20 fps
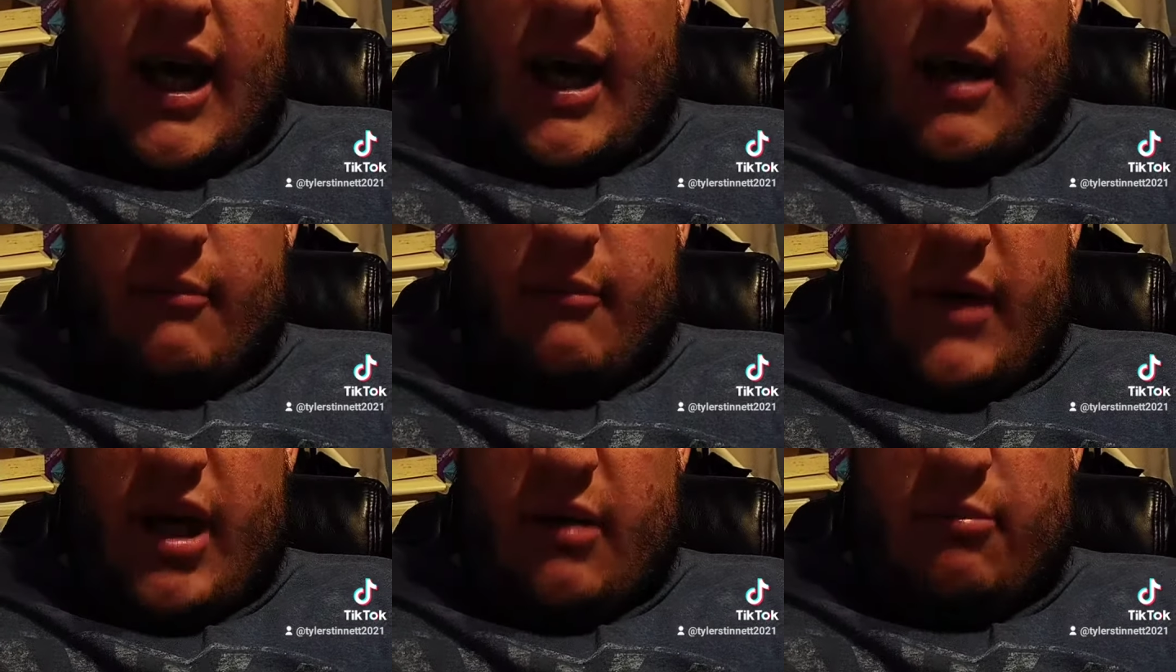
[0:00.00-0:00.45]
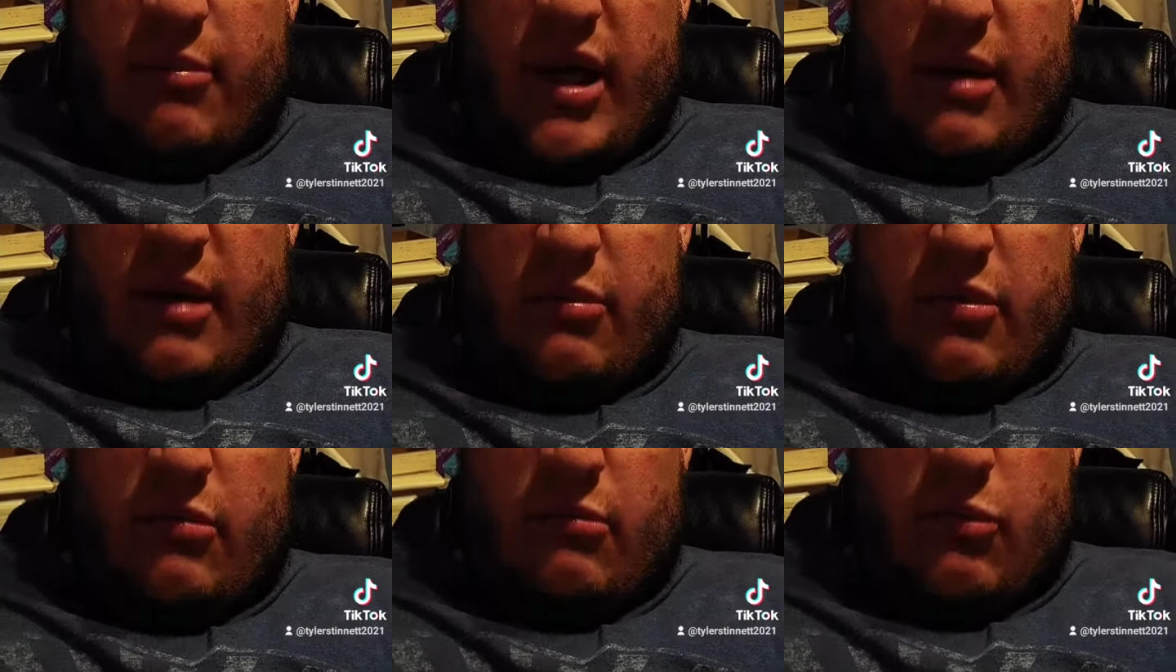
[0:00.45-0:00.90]
and make
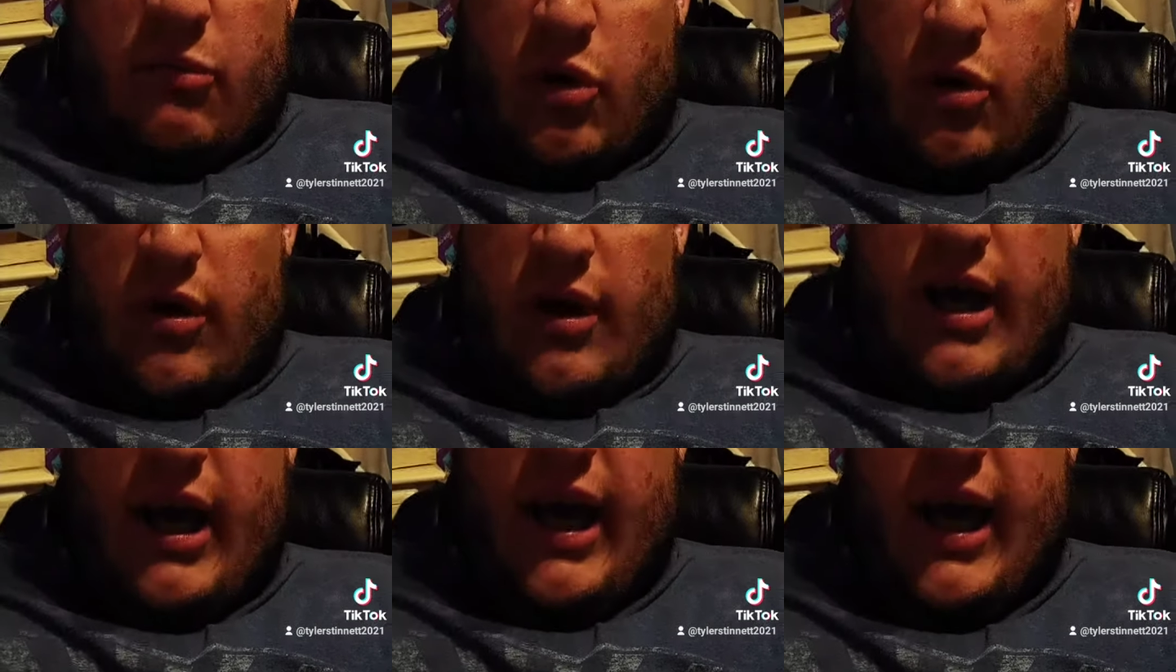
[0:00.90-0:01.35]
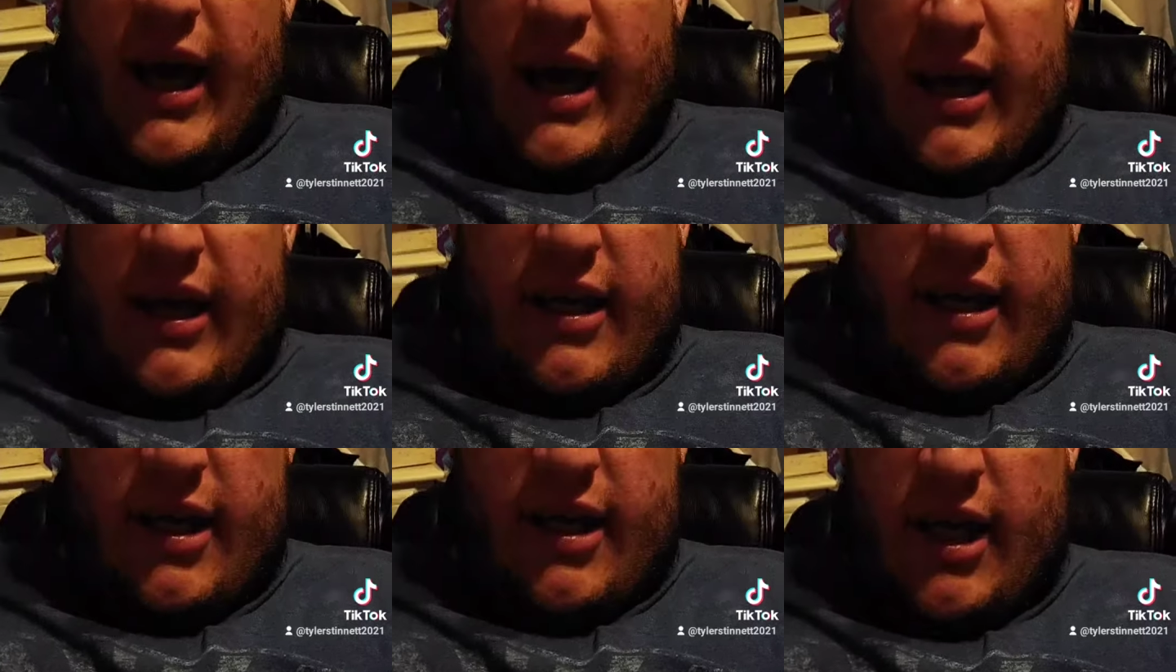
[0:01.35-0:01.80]
people more
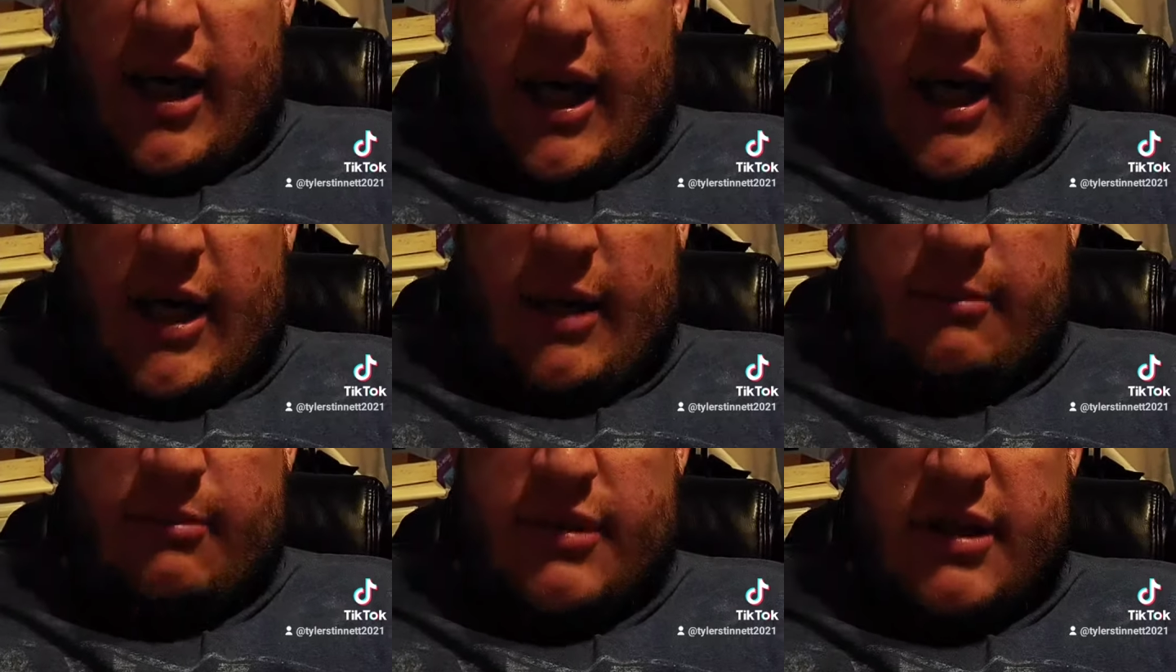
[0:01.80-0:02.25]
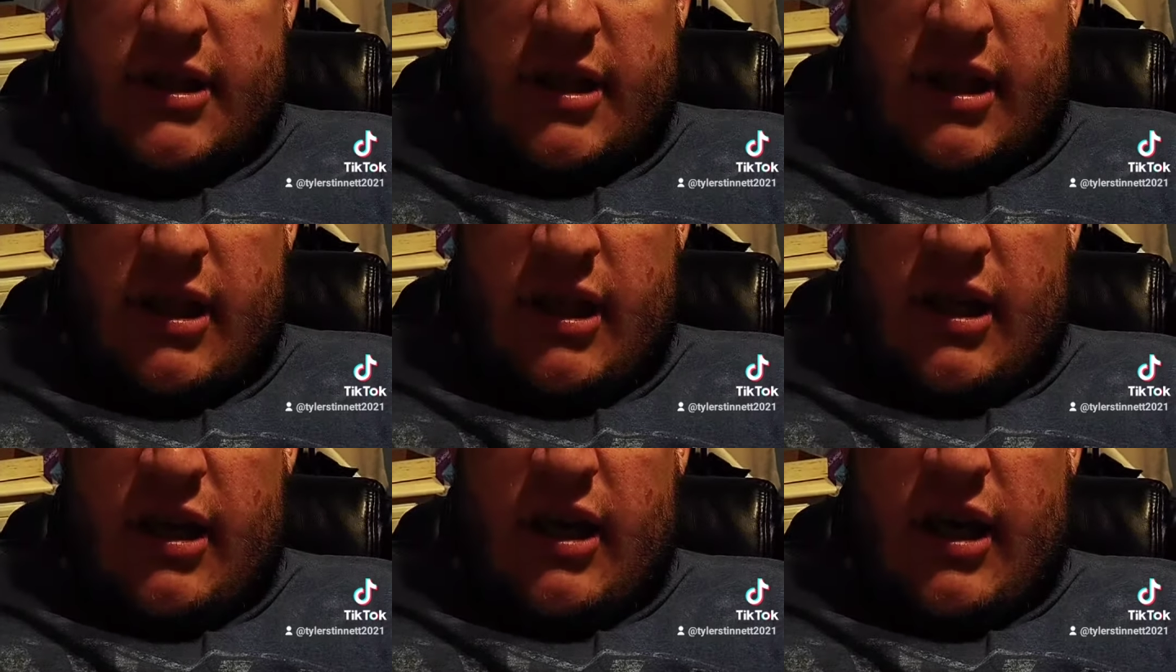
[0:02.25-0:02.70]
hate cops
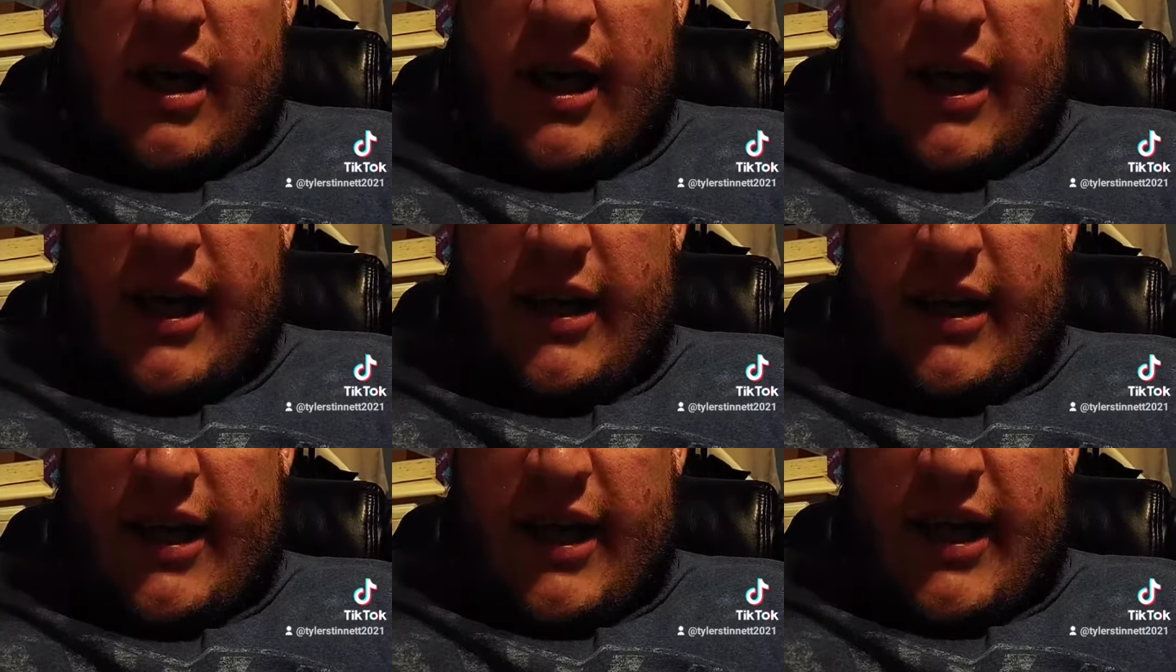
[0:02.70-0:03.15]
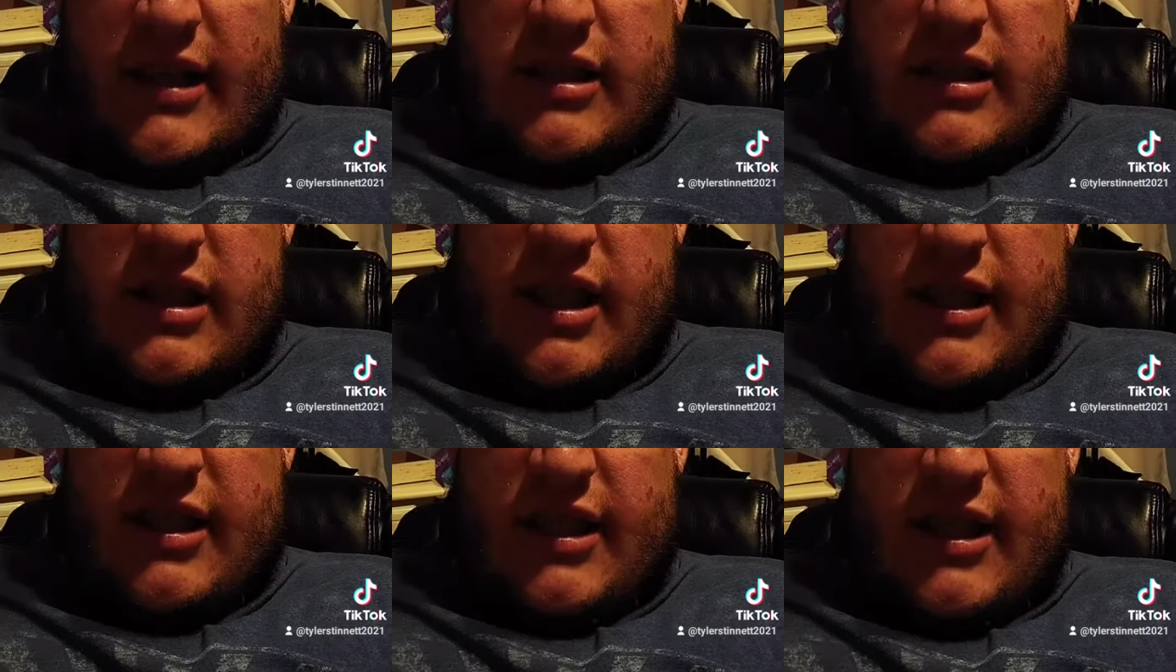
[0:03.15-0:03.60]
and
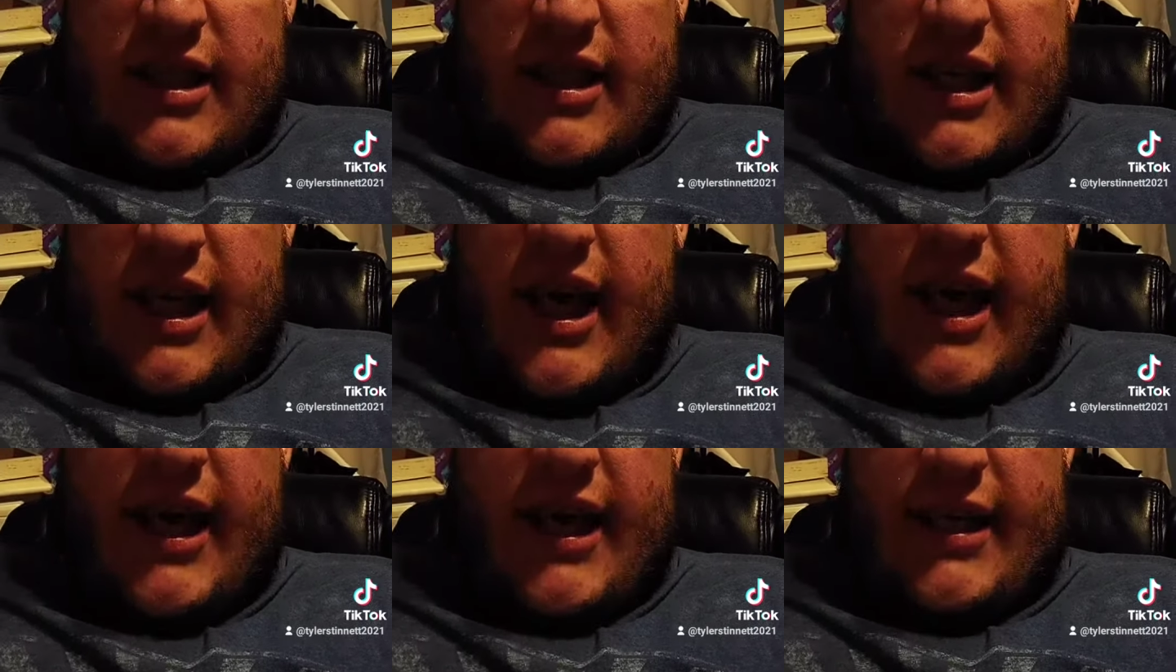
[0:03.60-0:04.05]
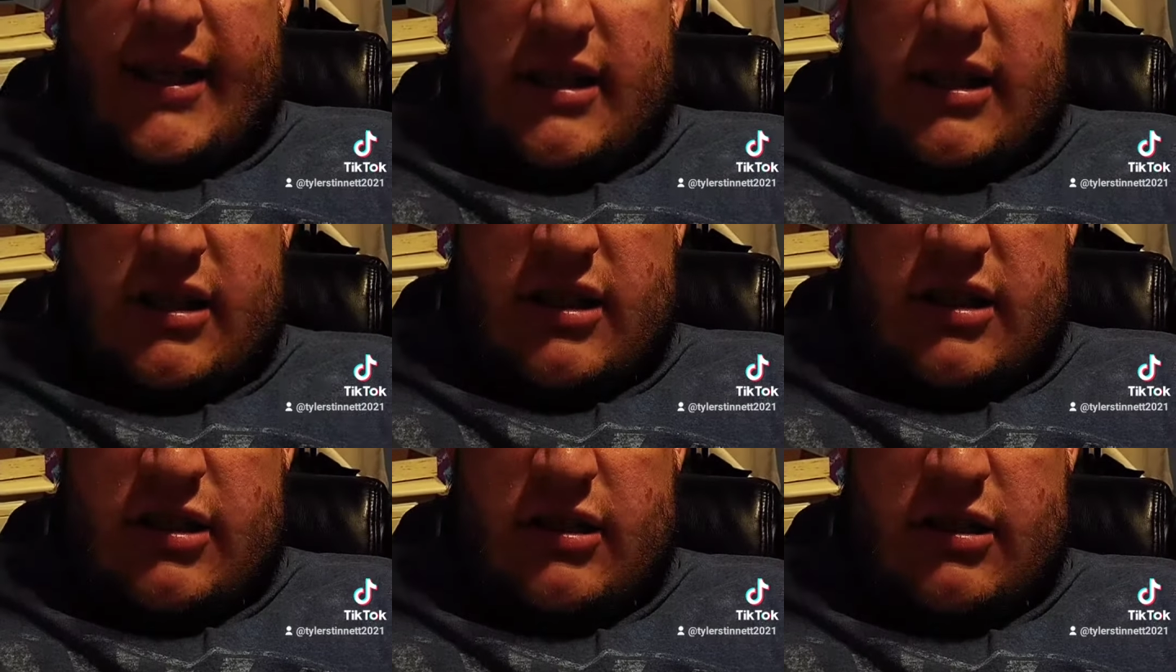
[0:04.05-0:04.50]
that's not the
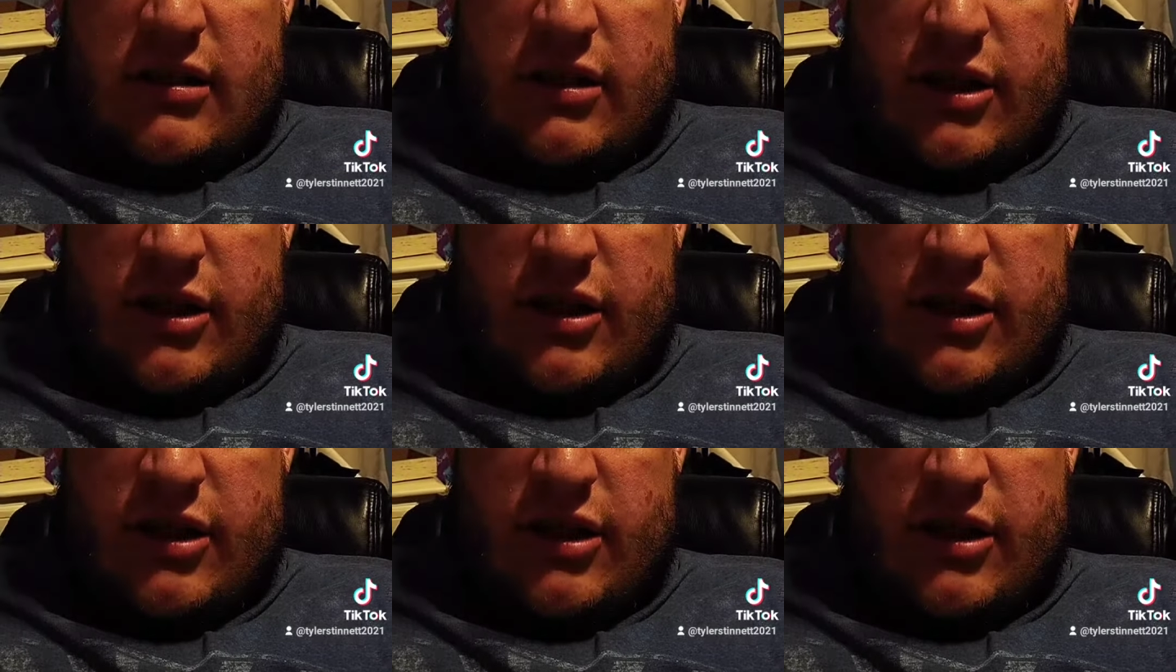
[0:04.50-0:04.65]
case.